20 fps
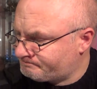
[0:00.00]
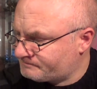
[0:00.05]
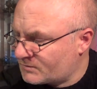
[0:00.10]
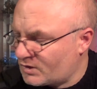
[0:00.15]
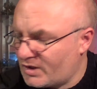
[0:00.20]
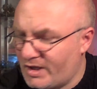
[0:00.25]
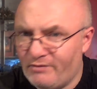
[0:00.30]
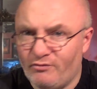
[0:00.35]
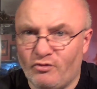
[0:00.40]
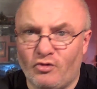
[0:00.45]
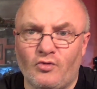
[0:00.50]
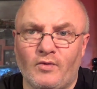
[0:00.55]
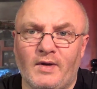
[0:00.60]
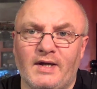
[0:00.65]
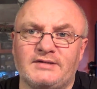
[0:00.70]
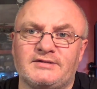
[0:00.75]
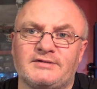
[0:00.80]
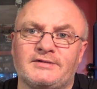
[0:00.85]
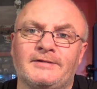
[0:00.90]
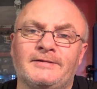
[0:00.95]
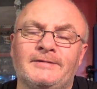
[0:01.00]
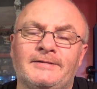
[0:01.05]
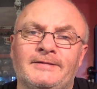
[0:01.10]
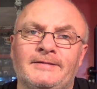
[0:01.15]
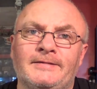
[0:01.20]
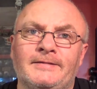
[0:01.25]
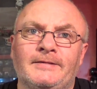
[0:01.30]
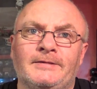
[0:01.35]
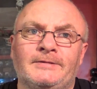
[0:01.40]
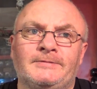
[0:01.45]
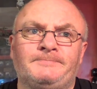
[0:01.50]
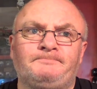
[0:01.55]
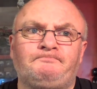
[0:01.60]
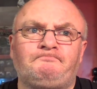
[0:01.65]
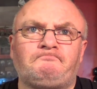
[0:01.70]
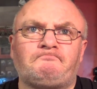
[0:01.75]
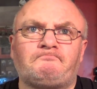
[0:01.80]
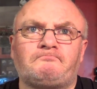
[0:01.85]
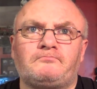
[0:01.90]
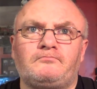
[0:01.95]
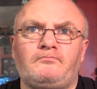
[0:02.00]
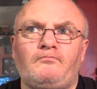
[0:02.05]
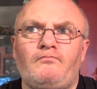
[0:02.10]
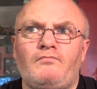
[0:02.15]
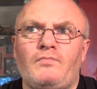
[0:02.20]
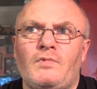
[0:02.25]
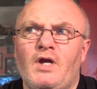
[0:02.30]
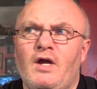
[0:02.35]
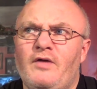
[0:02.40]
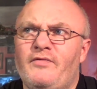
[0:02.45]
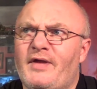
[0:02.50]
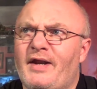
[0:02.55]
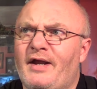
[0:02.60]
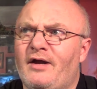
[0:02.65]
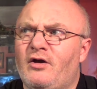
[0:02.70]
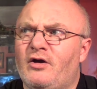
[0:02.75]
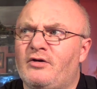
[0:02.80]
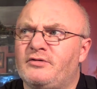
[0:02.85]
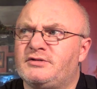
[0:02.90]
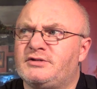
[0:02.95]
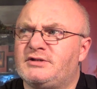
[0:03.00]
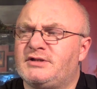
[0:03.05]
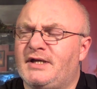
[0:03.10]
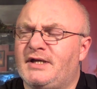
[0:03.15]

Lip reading: Hero Quest, and then I got